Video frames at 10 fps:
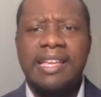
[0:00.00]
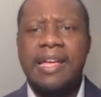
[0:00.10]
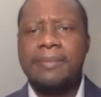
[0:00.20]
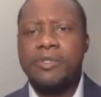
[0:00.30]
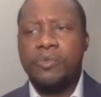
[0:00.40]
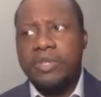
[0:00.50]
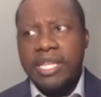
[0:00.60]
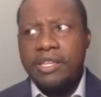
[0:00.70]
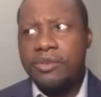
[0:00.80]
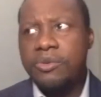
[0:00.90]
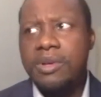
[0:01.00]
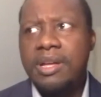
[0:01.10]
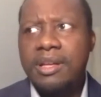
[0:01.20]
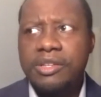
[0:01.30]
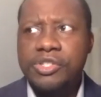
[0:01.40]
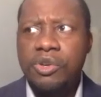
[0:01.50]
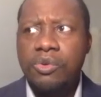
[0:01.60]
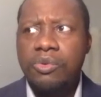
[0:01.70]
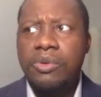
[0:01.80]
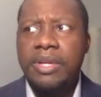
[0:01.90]
absolutely. Well, thank you.
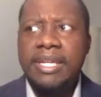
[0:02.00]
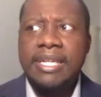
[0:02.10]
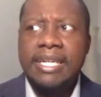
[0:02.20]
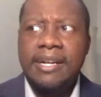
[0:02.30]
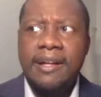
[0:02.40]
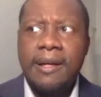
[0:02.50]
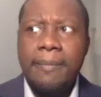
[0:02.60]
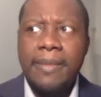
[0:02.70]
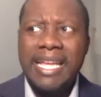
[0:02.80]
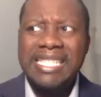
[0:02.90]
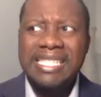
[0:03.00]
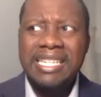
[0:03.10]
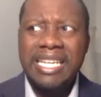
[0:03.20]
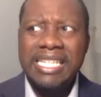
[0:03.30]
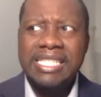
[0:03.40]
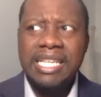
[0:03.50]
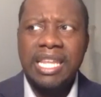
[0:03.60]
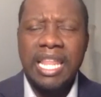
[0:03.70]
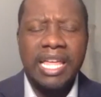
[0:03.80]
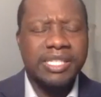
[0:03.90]
So It's
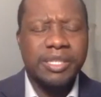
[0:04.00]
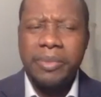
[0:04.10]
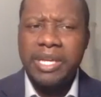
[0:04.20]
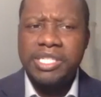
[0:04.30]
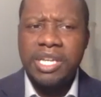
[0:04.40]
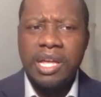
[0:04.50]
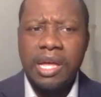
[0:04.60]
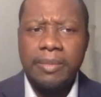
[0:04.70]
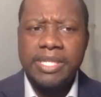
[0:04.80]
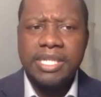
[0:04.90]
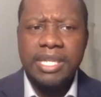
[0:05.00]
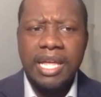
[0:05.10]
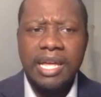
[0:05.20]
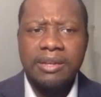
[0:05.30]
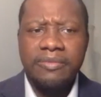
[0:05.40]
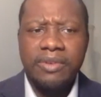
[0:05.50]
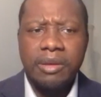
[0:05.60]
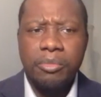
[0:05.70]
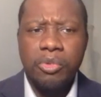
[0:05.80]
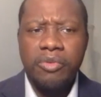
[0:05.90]
a big job. It's a lot
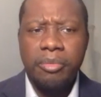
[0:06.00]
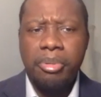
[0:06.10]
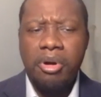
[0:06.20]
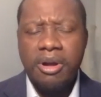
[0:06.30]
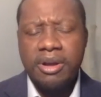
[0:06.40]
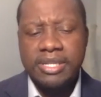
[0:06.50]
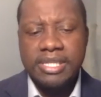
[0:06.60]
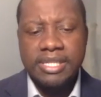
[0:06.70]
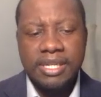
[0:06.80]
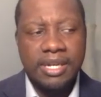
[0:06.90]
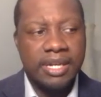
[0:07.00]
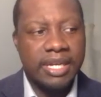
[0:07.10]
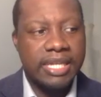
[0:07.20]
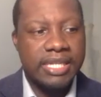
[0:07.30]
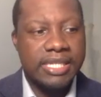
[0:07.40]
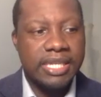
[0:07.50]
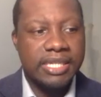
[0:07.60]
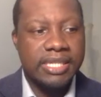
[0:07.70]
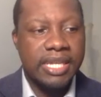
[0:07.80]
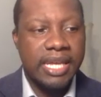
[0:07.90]
of moving parts in the
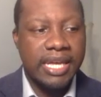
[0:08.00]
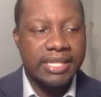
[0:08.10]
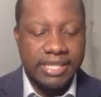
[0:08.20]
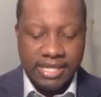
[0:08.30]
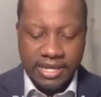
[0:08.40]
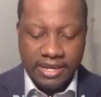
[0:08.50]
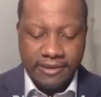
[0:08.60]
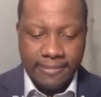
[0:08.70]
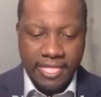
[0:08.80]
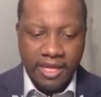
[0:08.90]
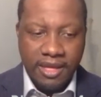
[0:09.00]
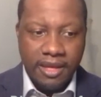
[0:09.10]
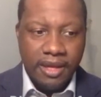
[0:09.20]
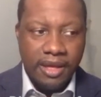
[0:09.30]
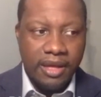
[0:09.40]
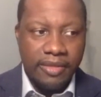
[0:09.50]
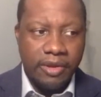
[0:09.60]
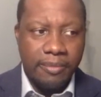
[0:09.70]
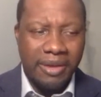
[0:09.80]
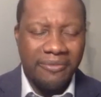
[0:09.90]
sense that there
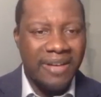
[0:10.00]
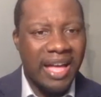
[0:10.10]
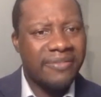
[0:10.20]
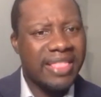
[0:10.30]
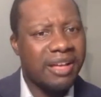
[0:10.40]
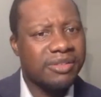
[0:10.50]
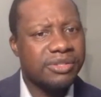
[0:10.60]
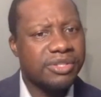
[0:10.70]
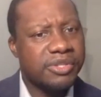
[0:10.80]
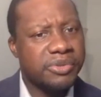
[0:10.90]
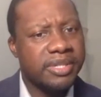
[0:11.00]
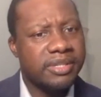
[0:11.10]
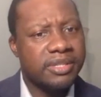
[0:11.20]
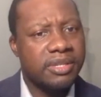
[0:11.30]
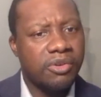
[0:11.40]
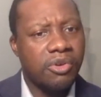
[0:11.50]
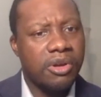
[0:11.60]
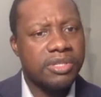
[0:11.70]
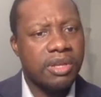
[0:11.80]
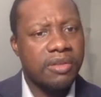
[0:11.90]
are about 5,000 students
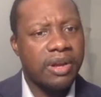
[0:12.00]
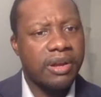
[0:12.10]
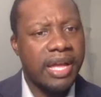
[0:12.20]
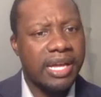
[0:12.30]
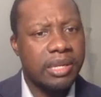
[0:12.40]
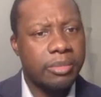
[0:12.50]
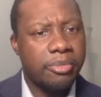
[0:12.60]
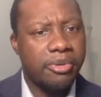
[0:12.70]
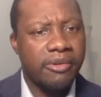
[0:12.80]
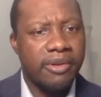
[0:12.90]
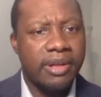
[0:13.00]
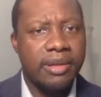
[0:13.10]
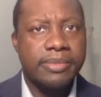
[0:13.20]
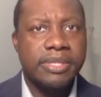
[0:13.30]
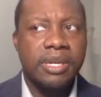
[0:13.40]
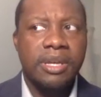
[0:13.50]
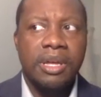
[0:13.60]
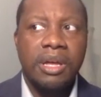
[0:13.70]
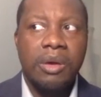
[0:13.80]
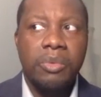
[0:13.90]
across all of our academic programs.
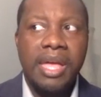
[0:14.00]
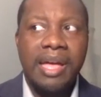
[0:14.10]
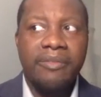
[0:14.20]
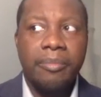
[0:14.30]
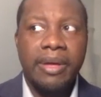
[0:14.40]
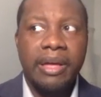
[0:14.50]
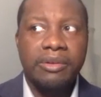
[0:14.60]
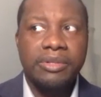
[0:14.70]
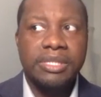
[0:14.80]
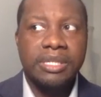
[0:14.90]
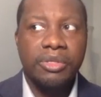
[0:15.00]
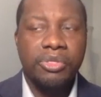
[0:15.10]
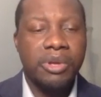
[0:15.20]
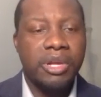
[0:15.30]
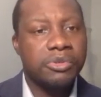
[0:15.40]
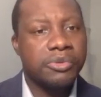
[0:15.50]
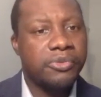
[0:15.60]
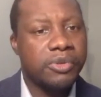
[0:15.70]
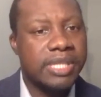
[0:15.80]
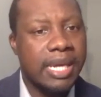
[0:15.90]
We have about 300
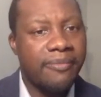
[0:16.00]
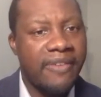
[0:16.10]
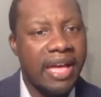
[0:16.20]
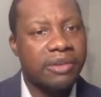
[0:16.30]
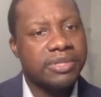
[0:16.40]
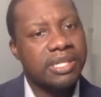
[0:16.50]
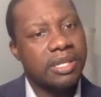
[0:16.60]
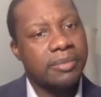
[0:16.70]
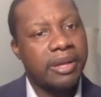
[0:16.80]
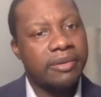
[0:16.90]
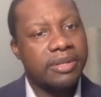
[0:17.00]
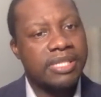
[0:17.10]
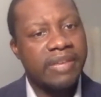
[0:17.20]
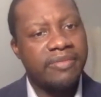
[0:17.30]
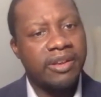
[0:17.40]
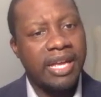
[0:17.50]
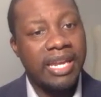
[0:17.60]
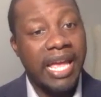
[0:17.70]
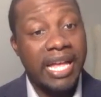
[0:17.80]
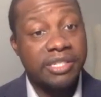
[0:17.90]
full-time faculty and about 70 or
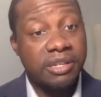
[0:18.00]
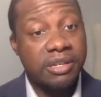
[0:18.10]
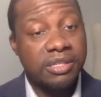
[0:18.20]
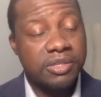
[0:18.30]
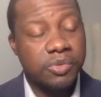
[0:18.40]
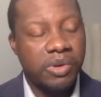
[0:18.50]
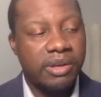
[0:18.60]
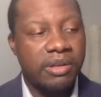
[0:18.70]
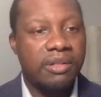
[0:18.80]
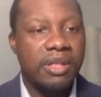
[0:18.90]
80 adjuncts as well.